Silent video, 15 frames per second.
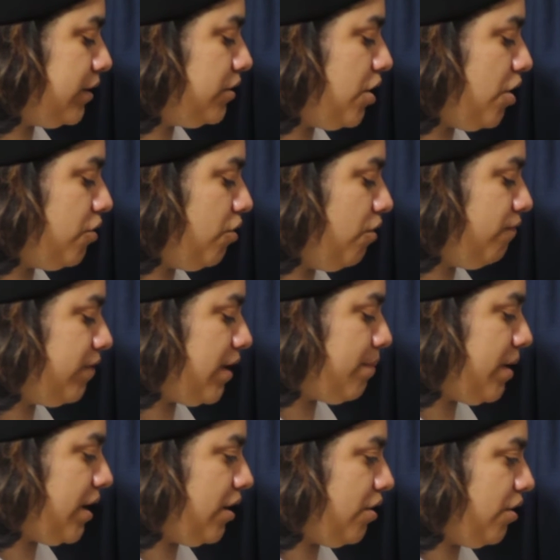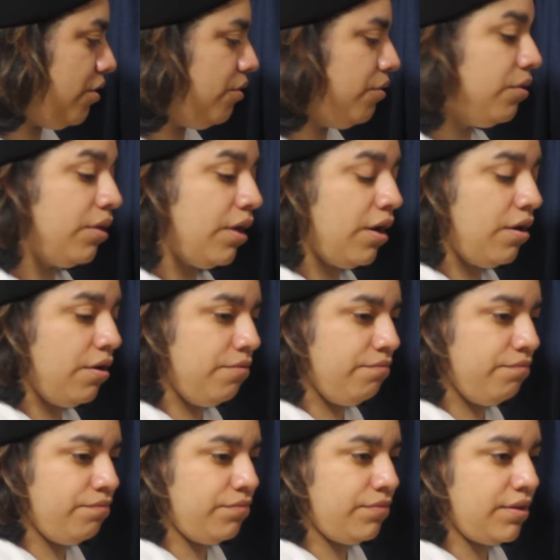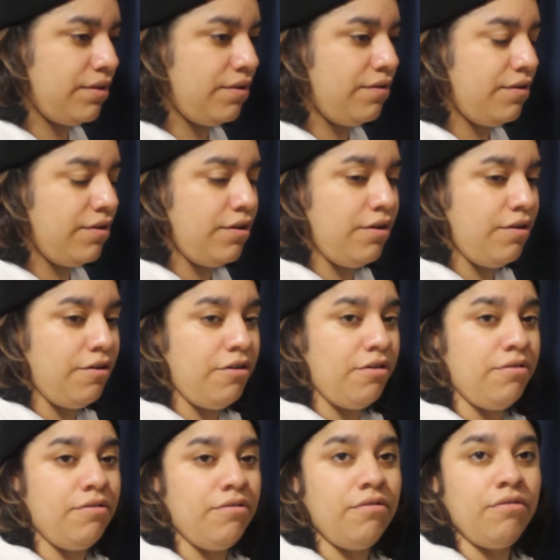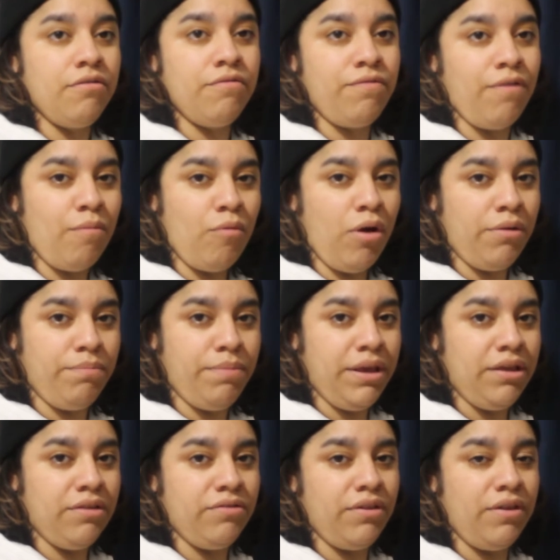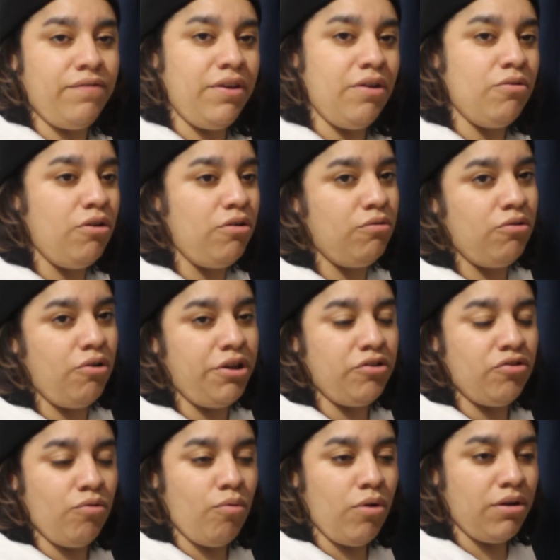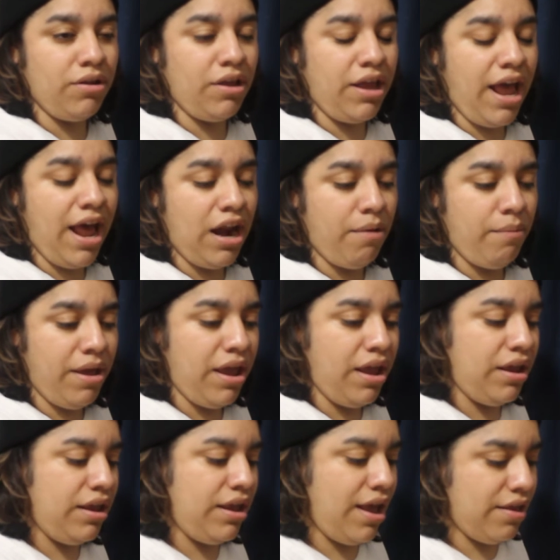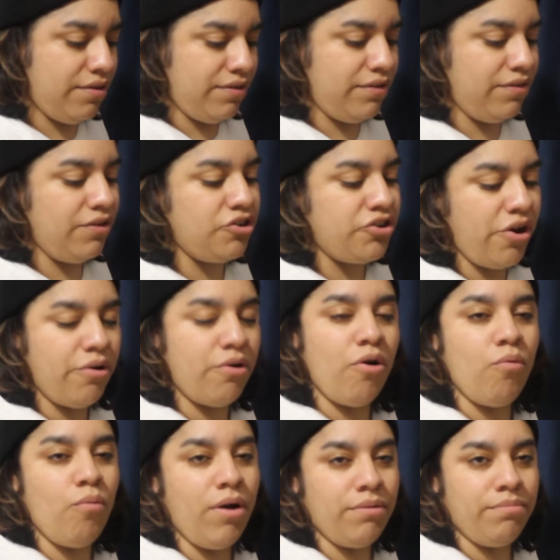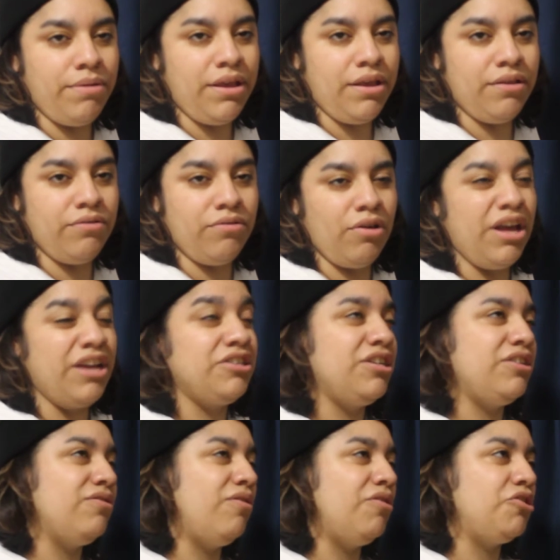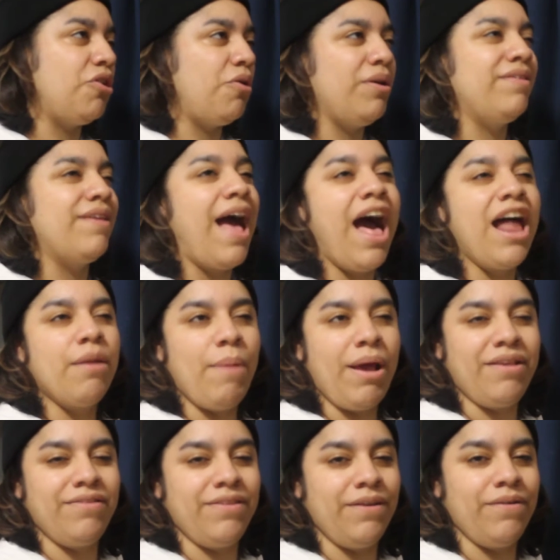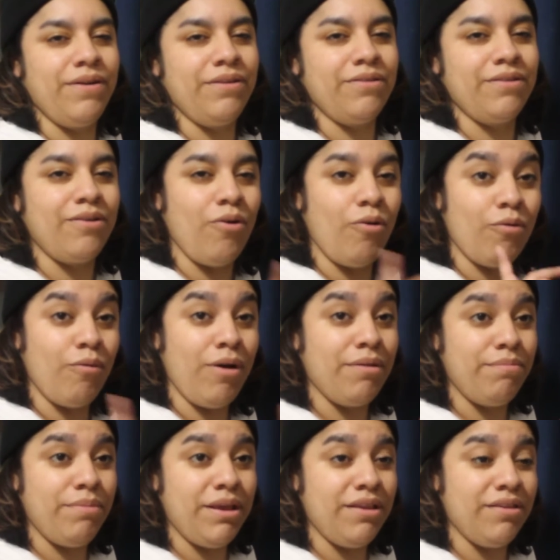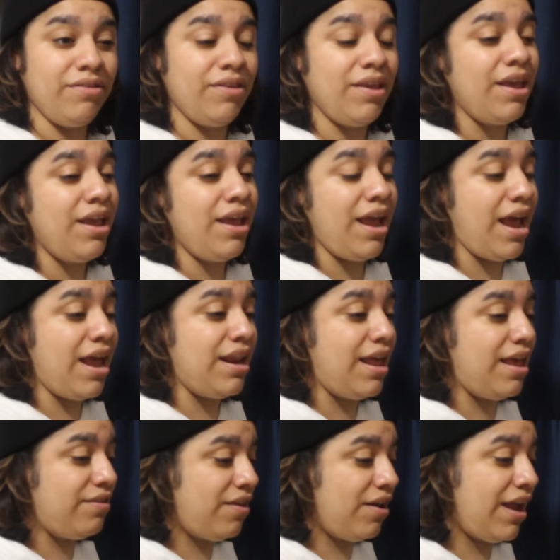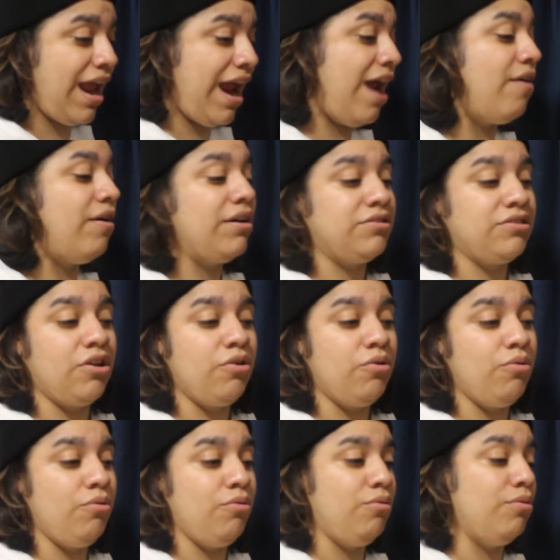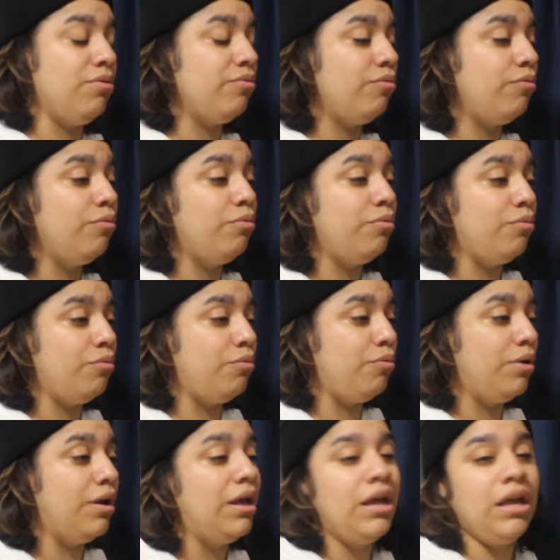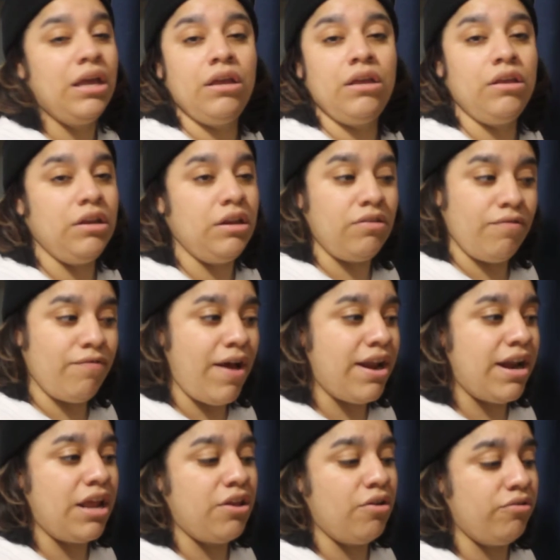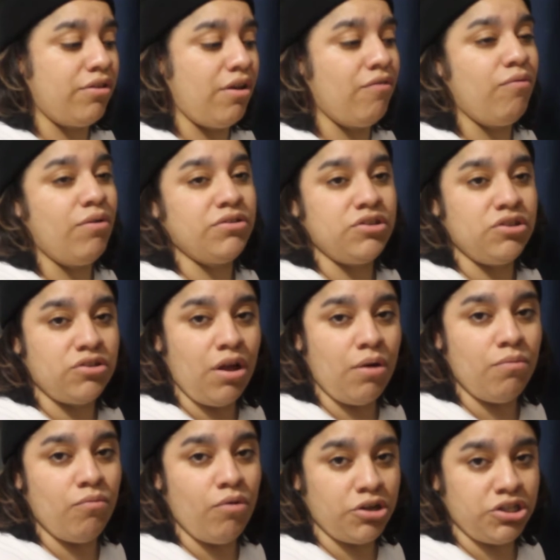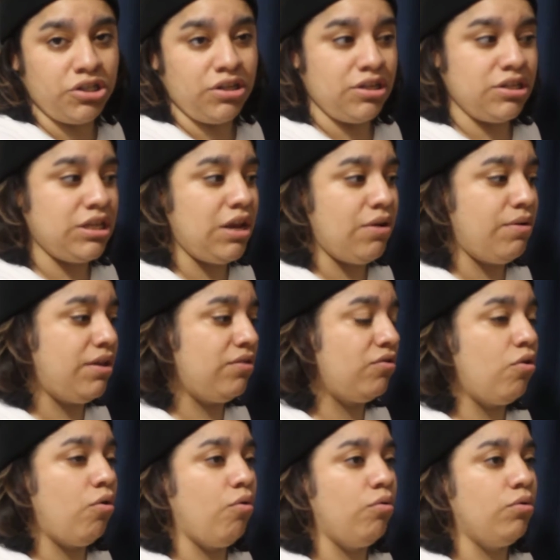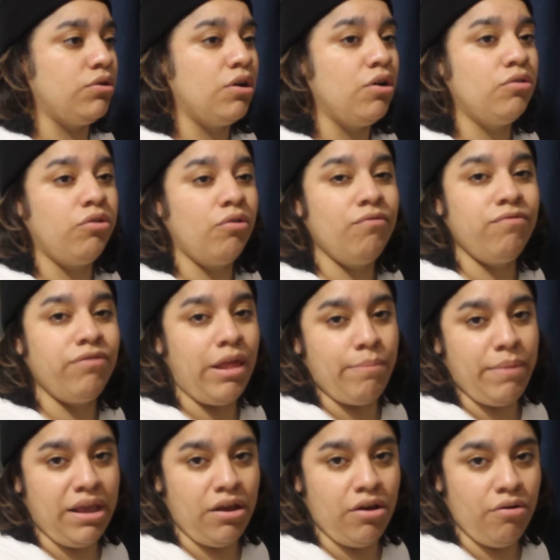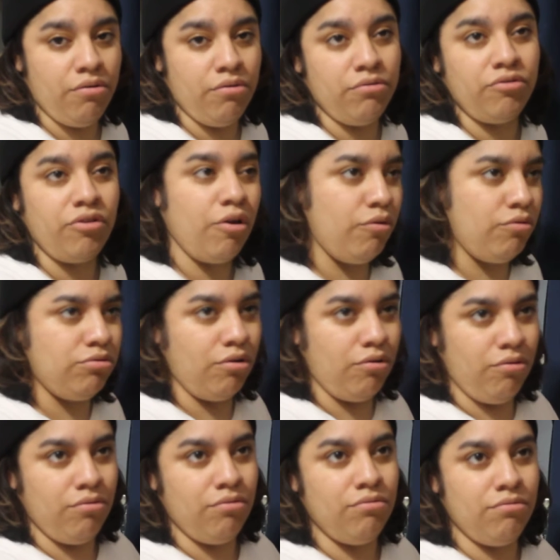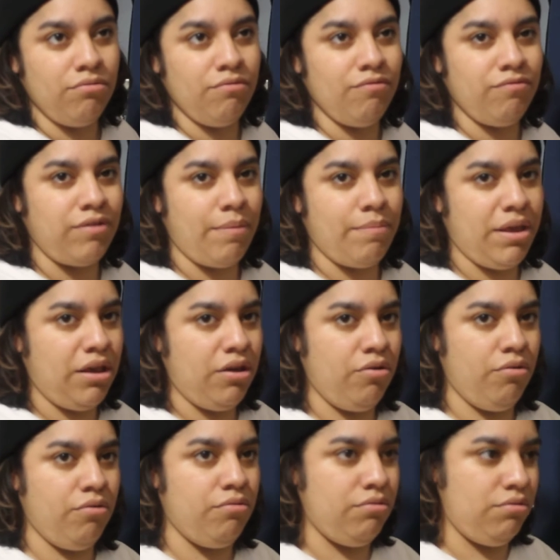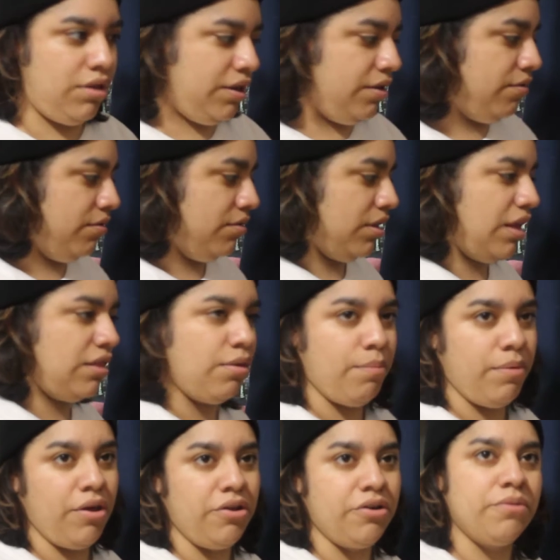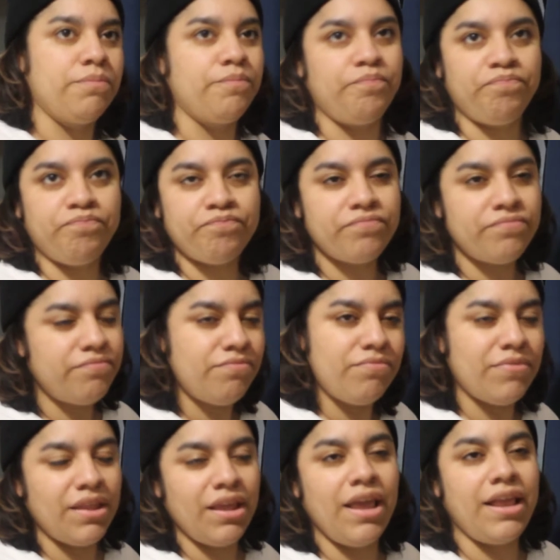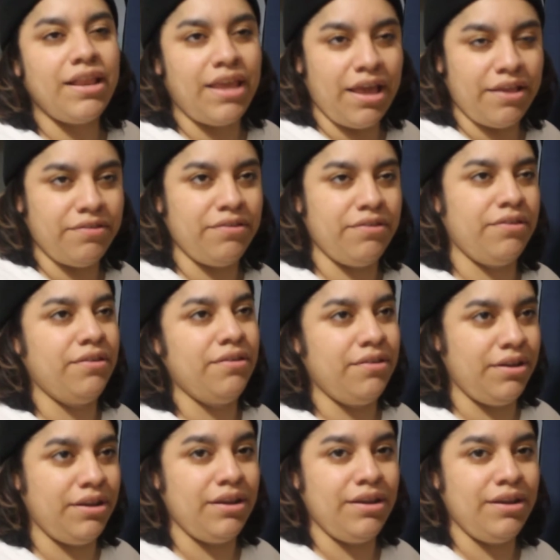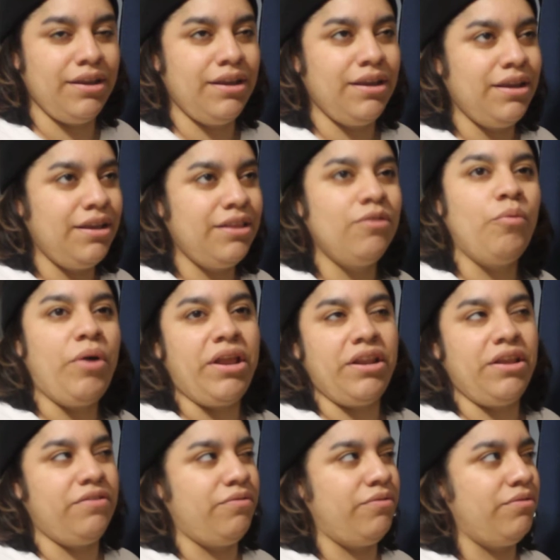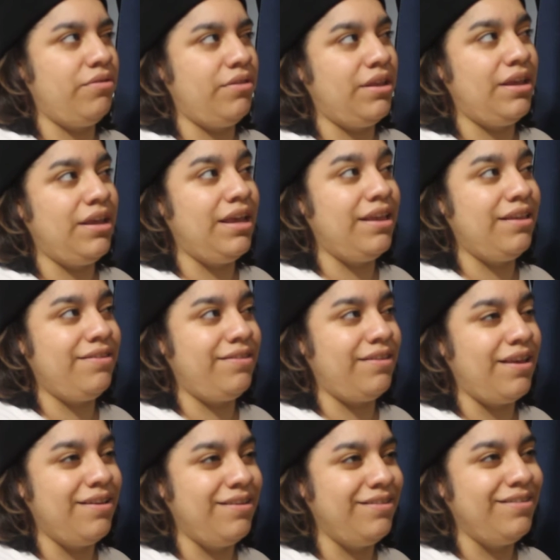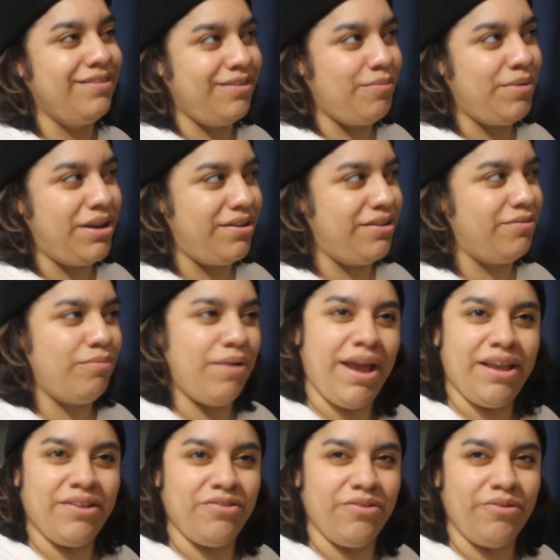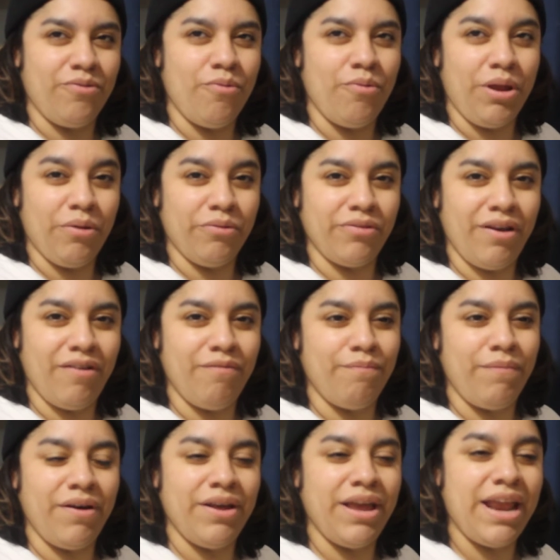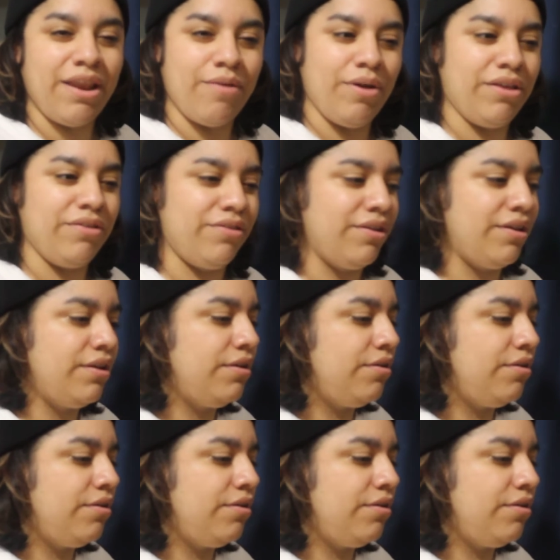No, not Flamingo from One Piece. If you're not into one anime, yes, it's a show called One Piece. Actually, it's not a show, it's an anime series called One Piece. And there's a character who, you need to find out yourself once you start watching the series, called Don Flamingo. So, Don Flamingo, like the bird. And yes, the weirdest is, this is the weirdest way to call yourself, but anyways.